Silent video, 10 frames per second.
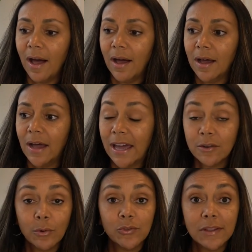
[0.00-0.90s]
I
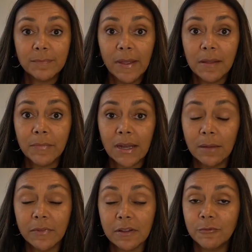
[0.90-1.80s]
don't know what to expect, but
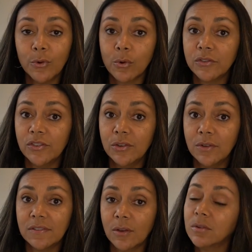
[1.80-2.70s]
I'm looking forward to
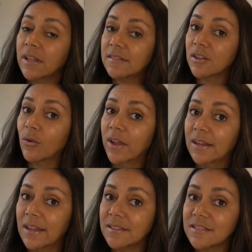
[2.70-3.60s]
it. So let's go
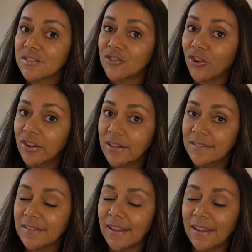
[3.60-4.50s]
ahead and get
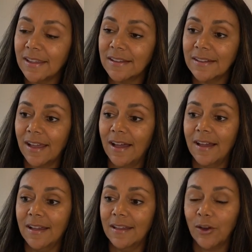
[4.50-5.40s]
started, and
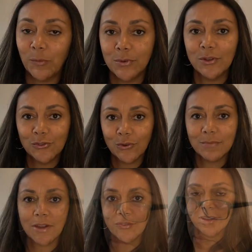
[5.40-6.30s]
I hope you enjoy
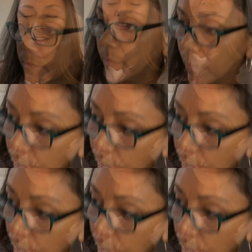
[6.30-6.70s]
my reaction.